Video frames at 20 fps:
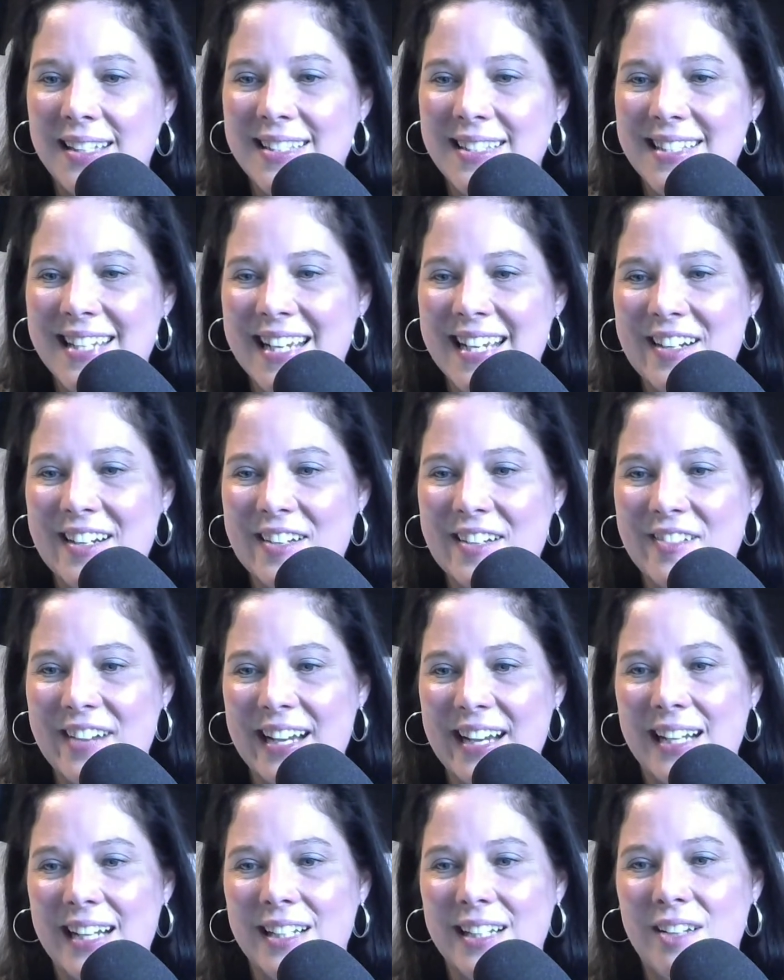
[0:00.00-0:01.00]
Terry
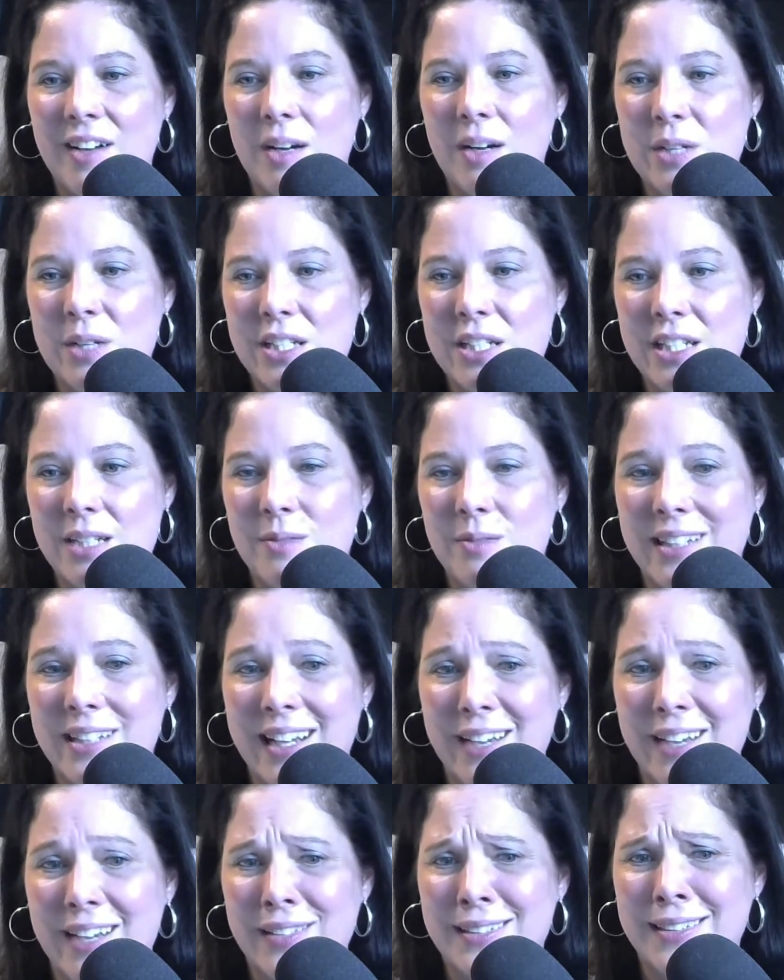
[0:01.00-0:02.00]
Wright, I know. I wish he would
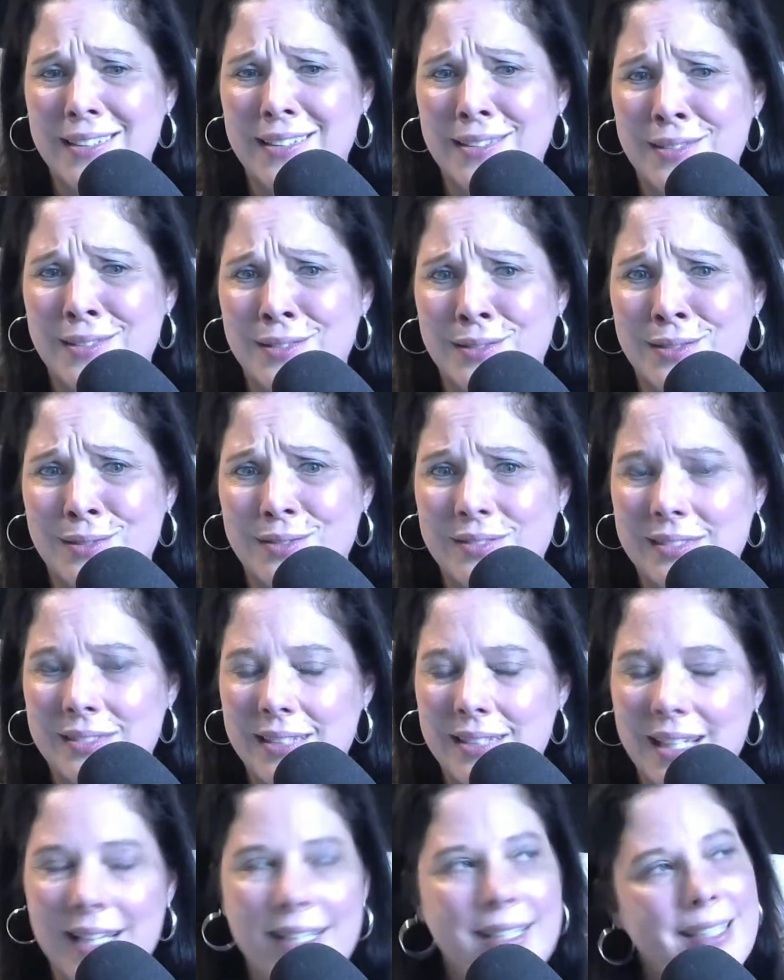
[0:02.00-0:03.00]
have. I know.
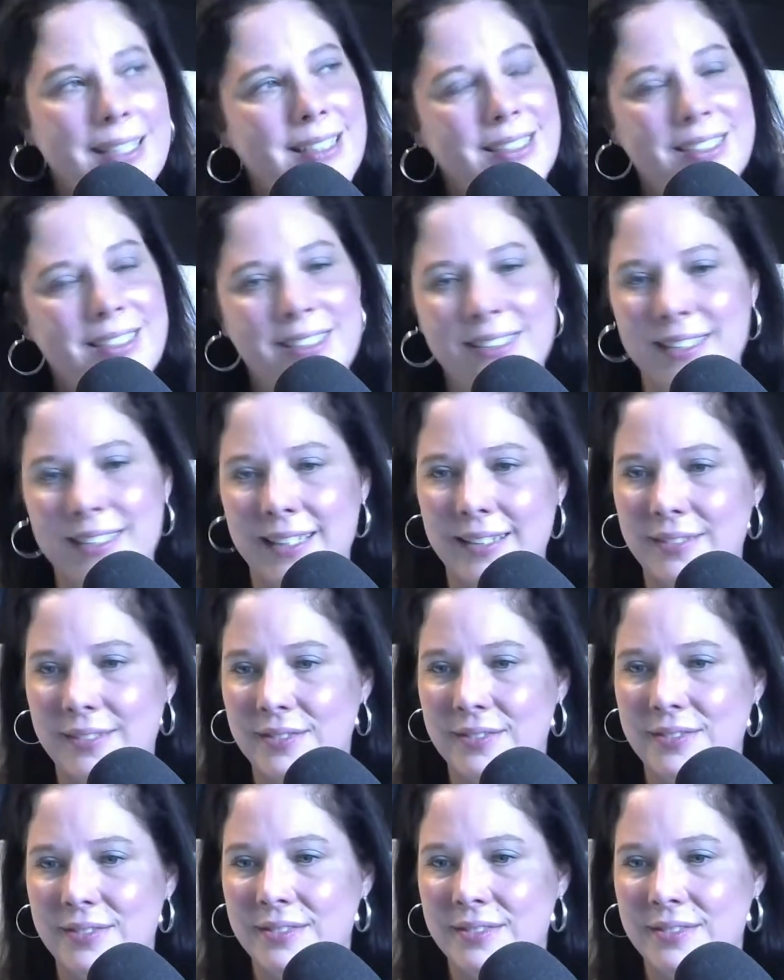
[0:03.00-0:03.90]
God, he should have.